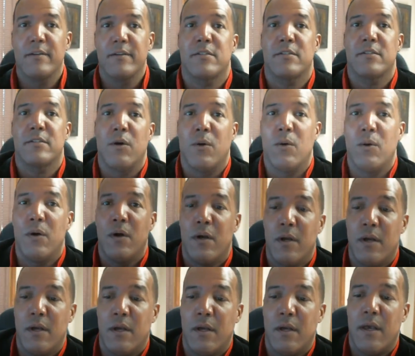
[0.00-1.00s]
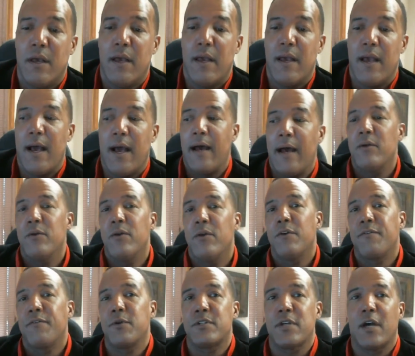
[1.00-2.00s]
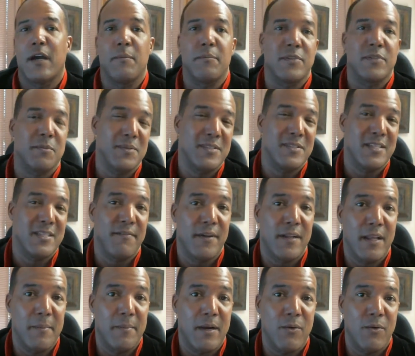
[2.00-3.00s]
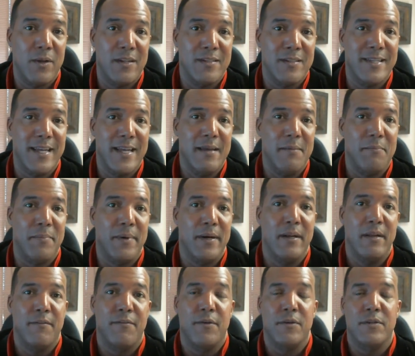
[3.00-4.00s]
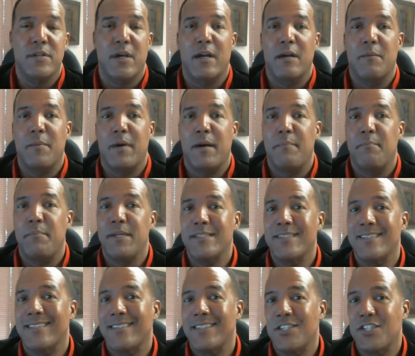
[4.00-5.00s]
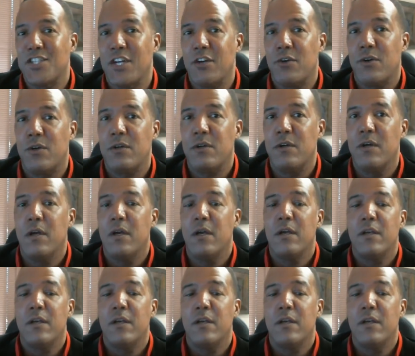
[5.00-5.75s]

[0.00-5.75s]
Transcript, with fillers: So I don't know if you're talking specifically about real estate, but if you're talking about business in general,